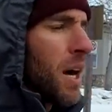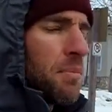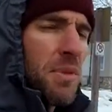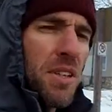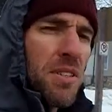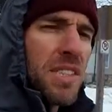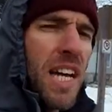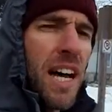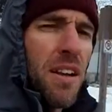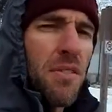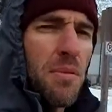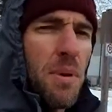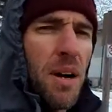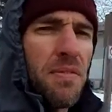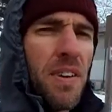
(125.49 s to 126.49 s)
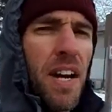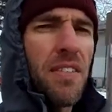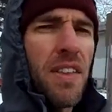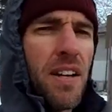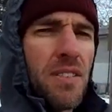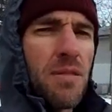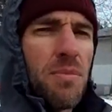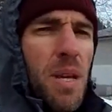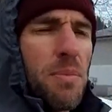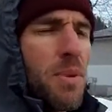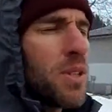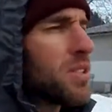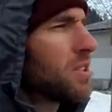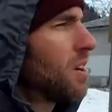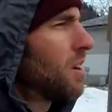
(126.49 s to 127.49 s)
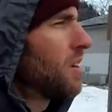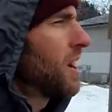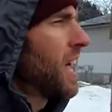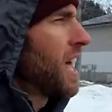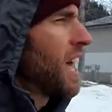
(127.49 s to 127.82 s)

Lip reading: little town of about 5,000 people or so.